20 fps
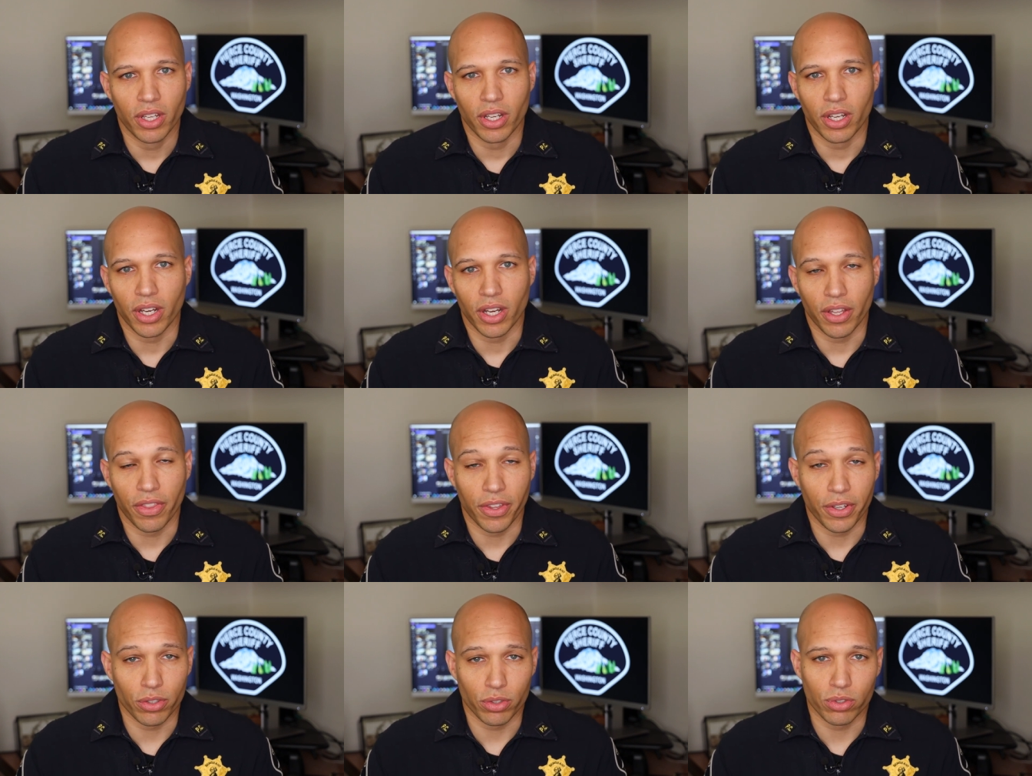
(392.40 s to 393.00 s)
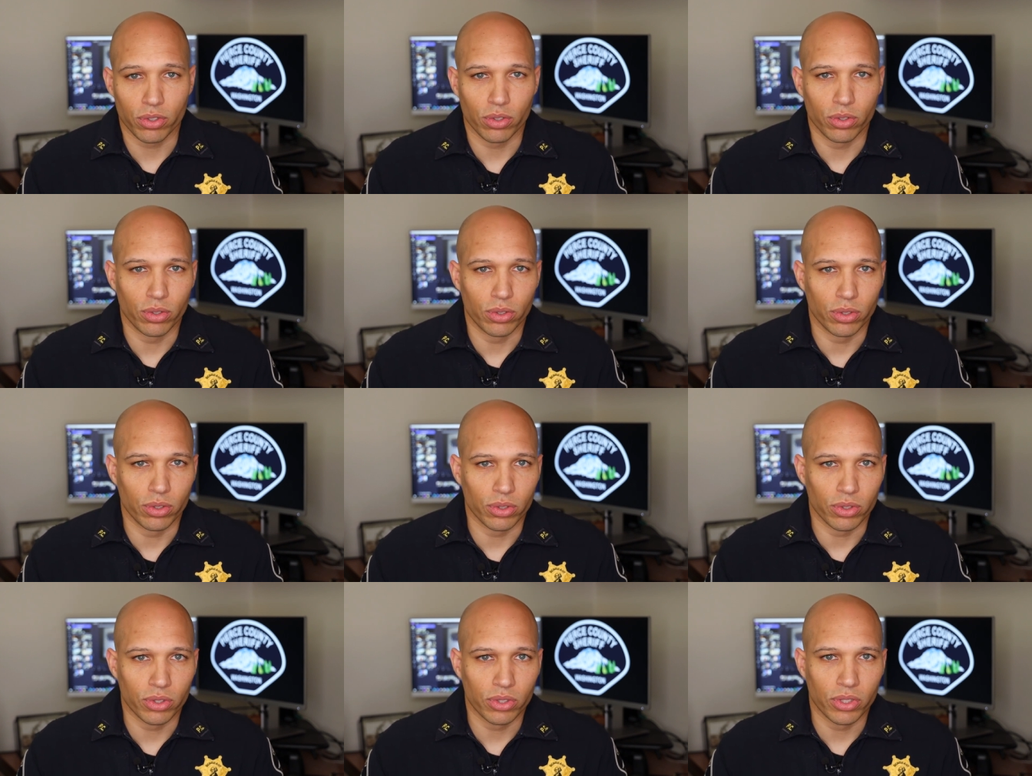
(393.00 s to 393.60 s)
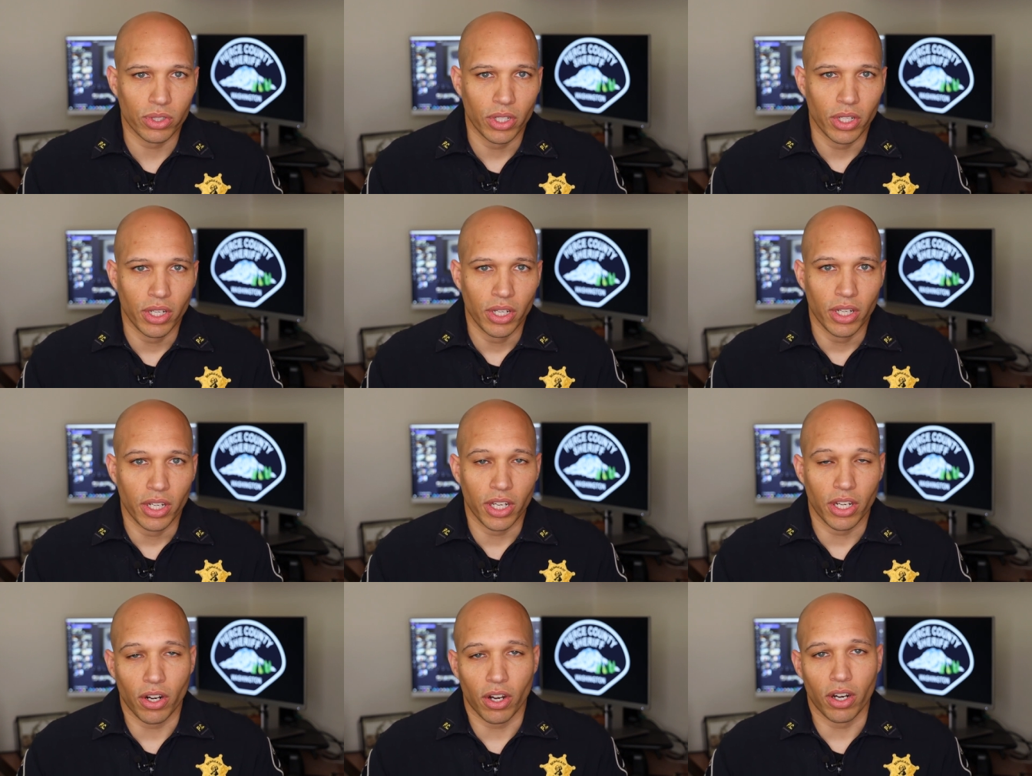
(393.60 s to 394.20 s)
uh, their schools
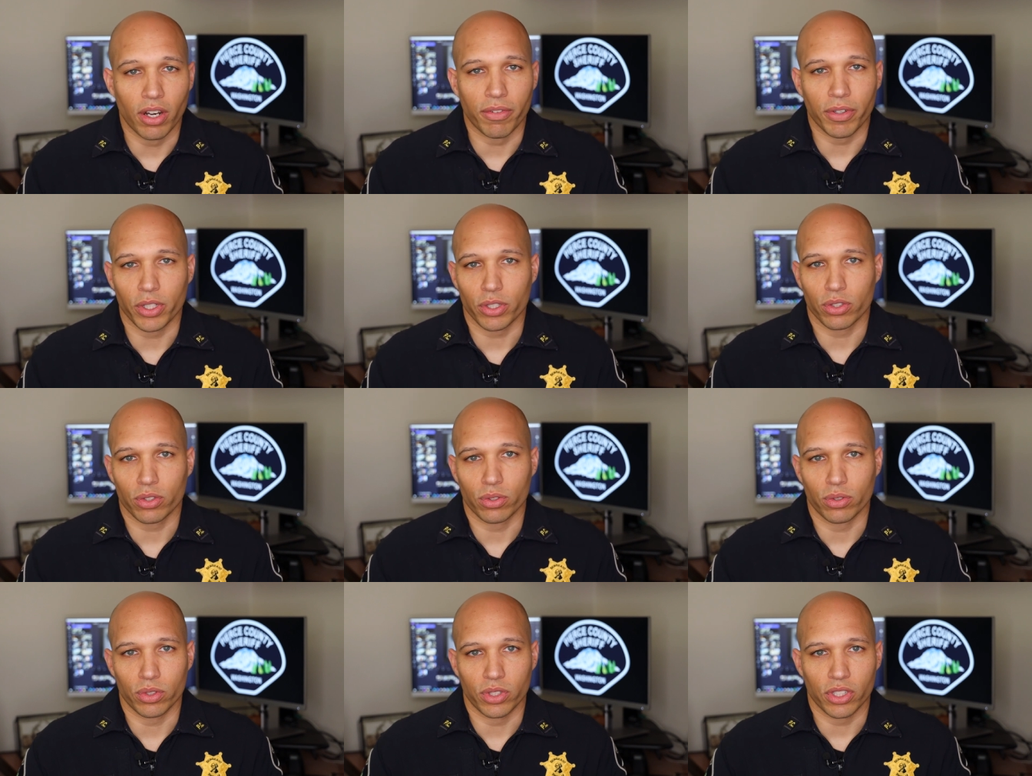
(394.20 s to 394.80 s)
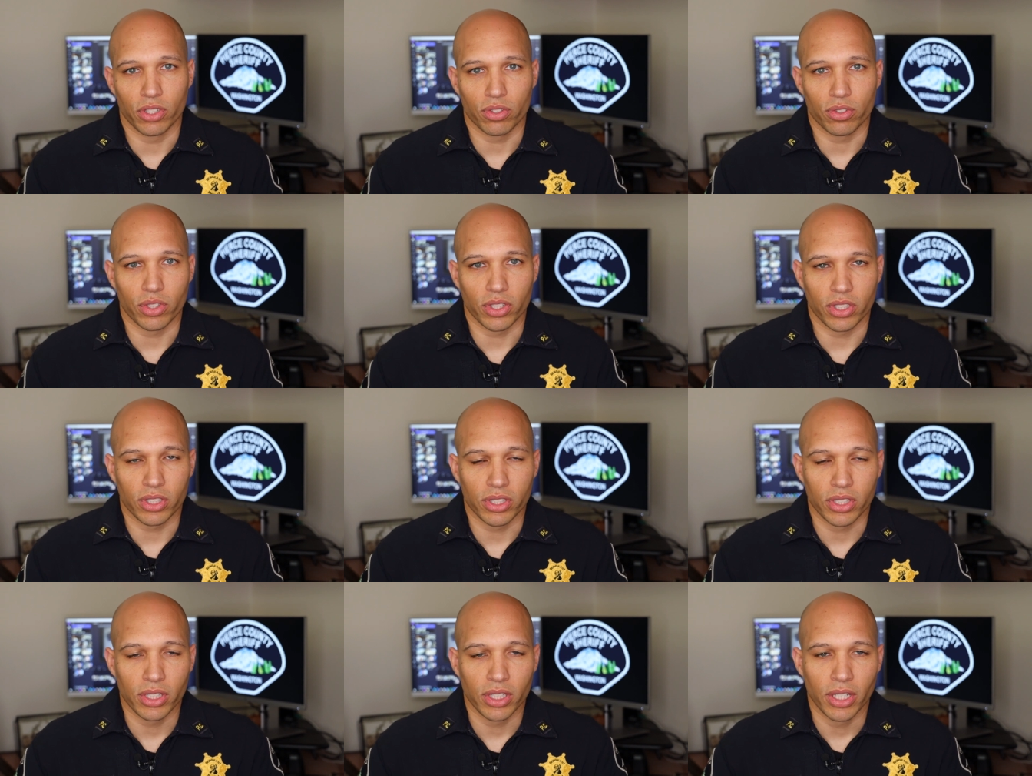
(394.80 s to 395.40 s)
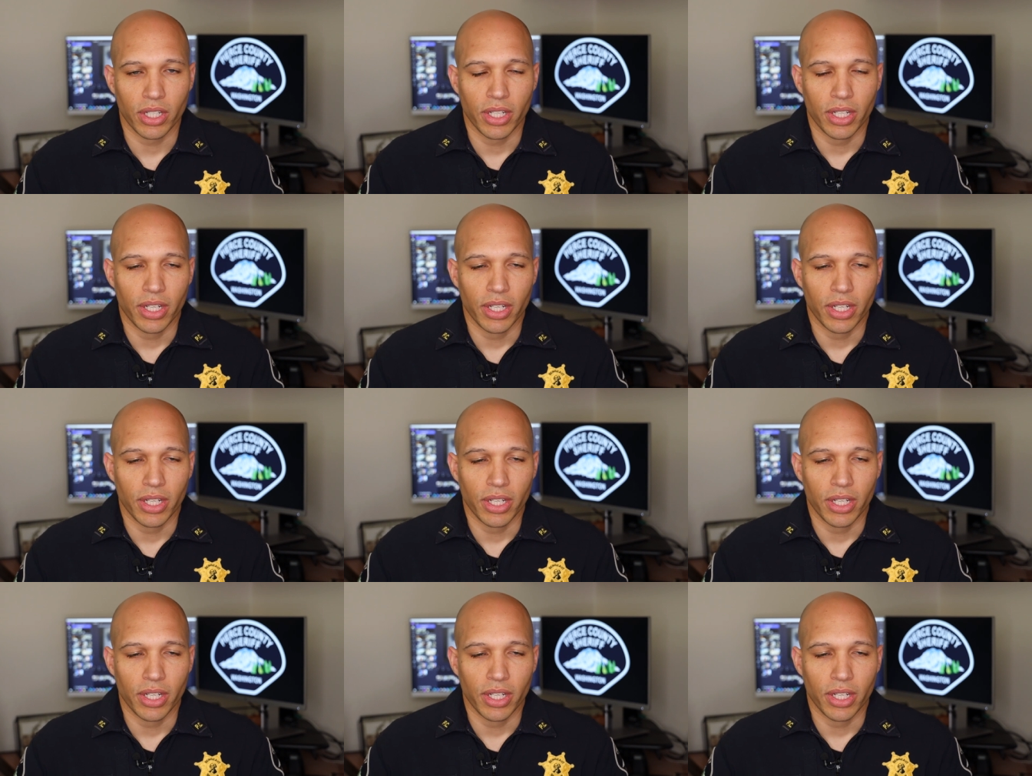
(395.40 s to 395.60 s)
in all of our school districts.